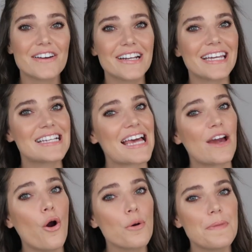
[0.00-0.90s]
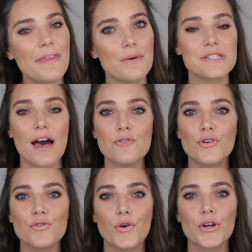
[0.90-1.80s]
Alrighty guys, I hope that that was
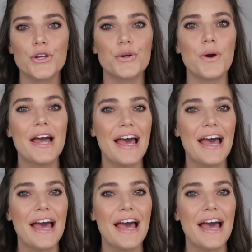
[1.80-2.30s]
helpful for you